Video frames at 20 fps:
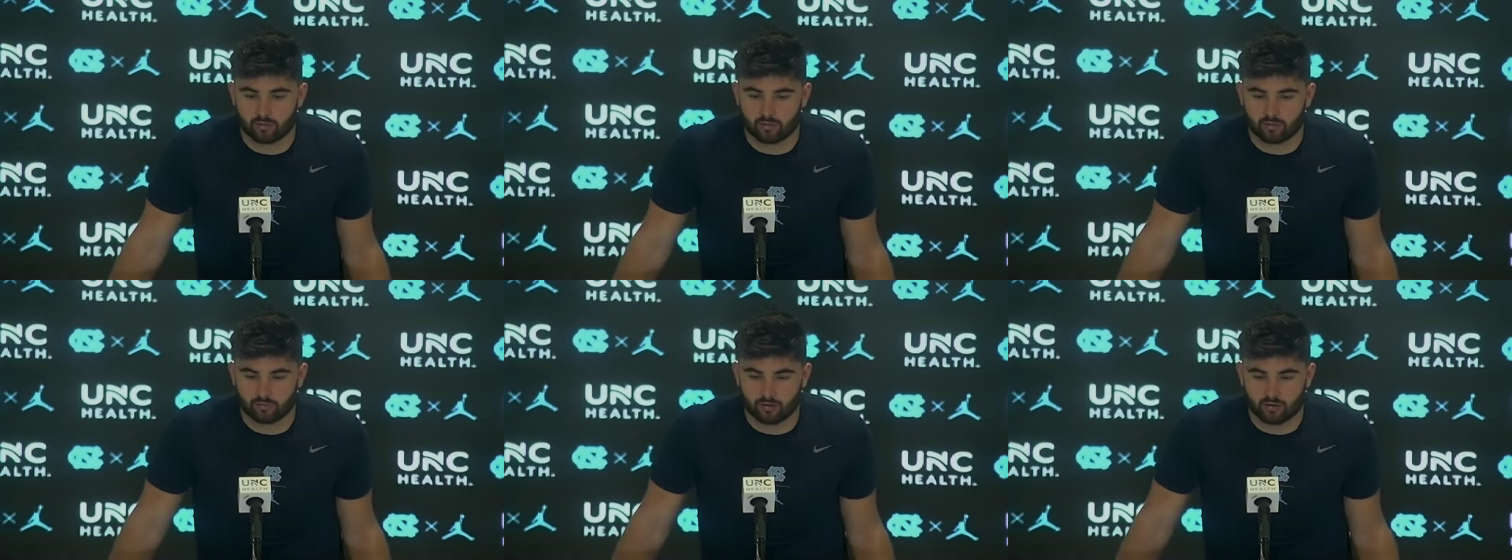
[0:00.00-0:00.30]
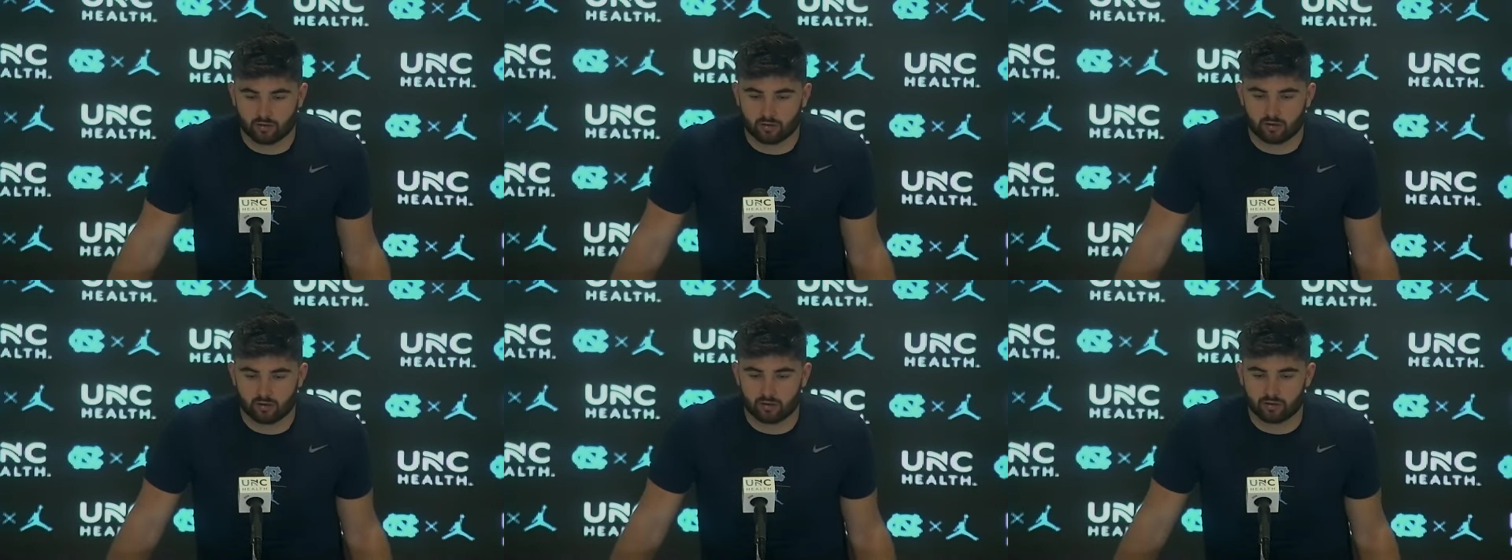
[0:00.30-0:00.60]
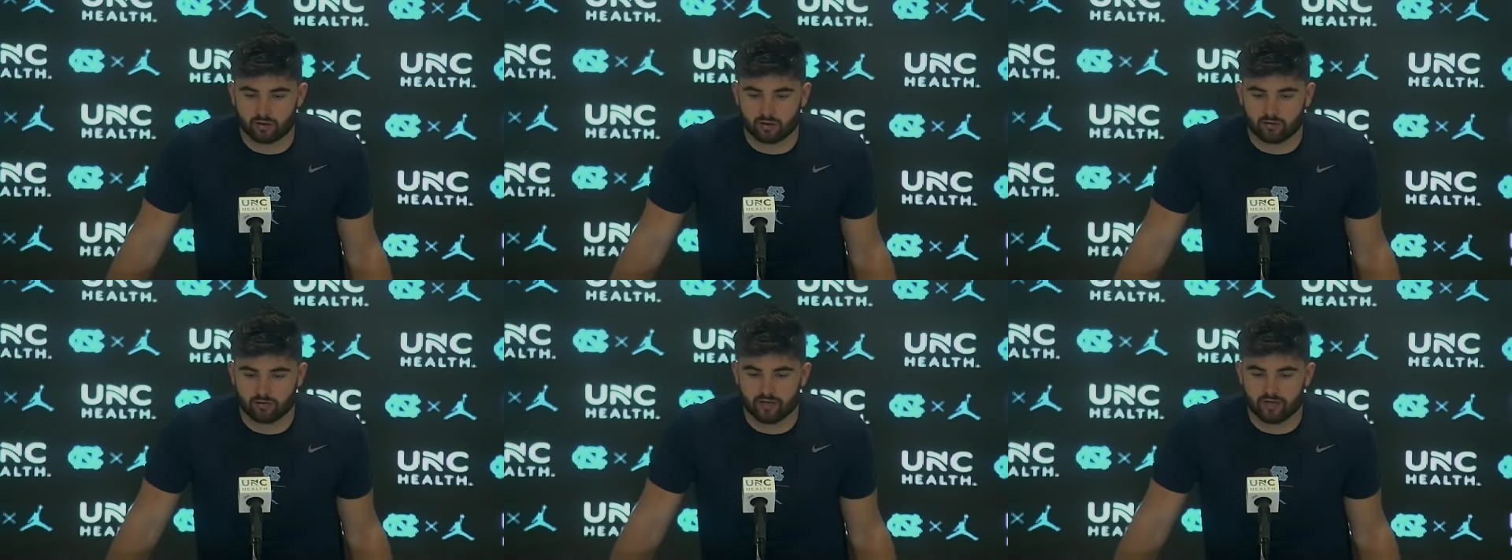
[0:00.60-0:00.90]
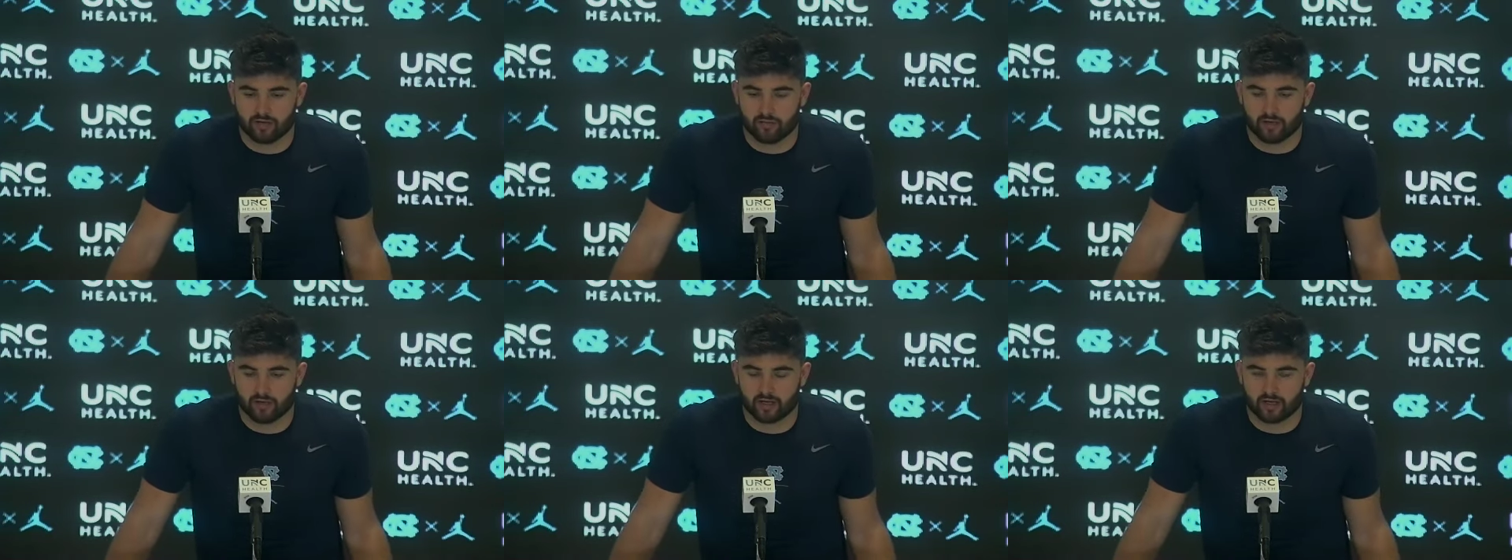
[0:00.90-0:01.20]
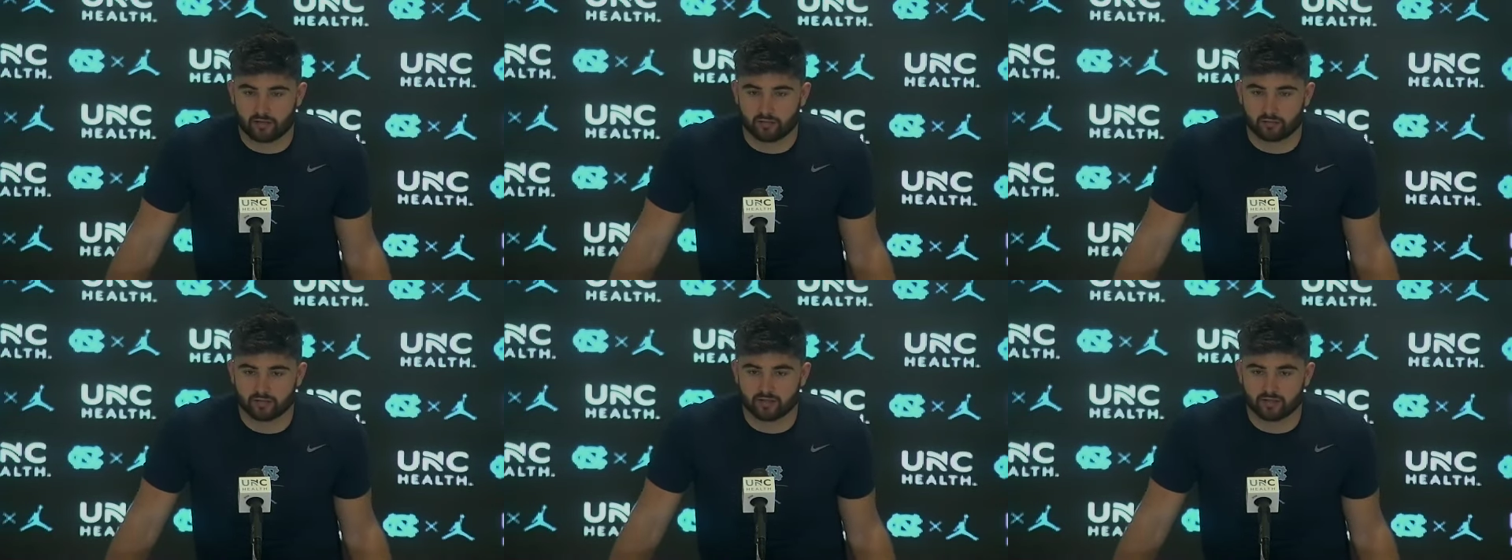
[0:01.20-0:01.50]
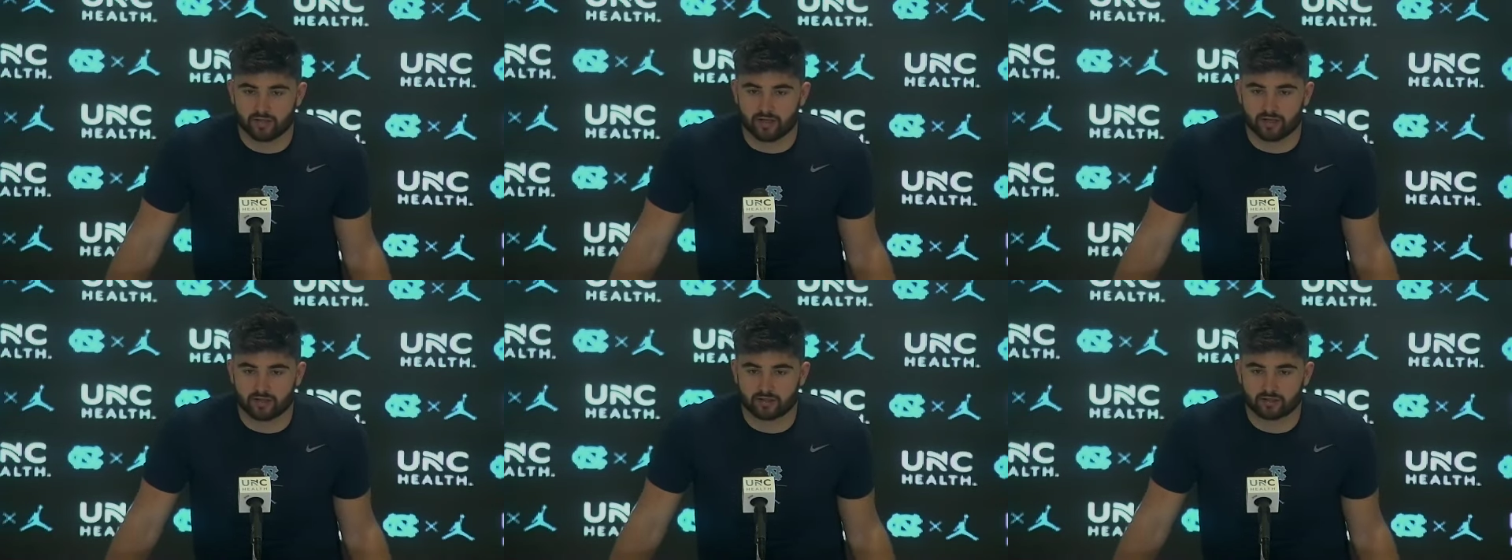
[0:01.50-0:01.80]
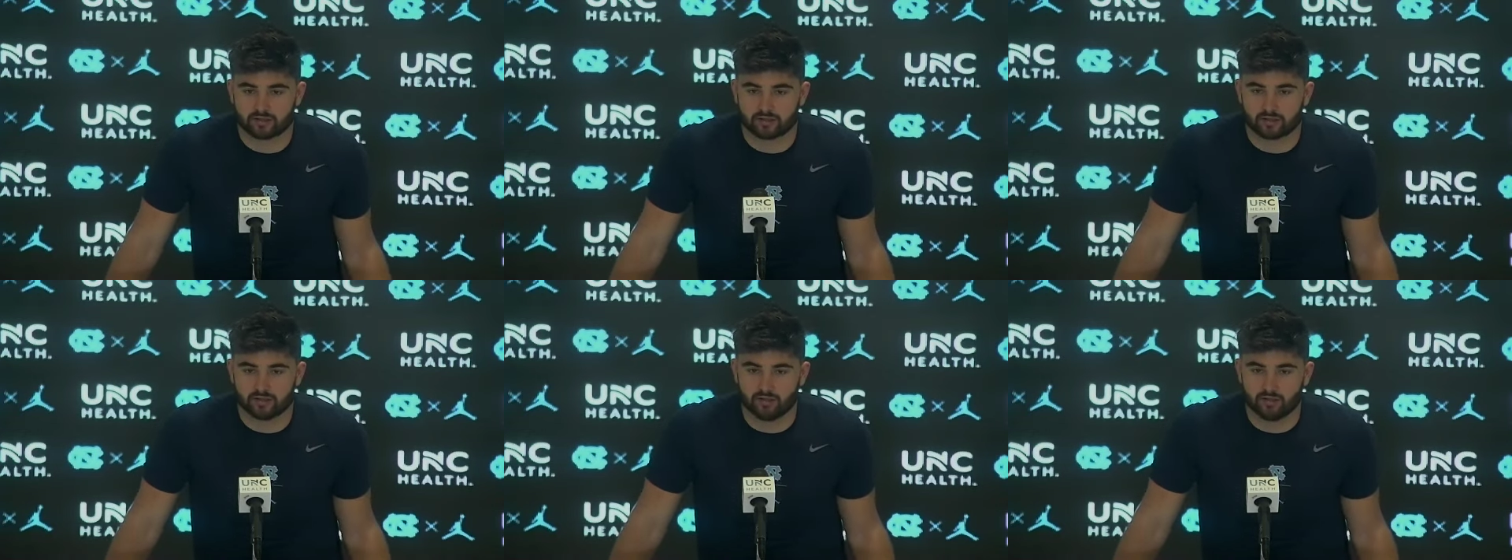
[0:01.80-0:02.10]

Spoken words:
overall. You know, they didn't make any mistakes.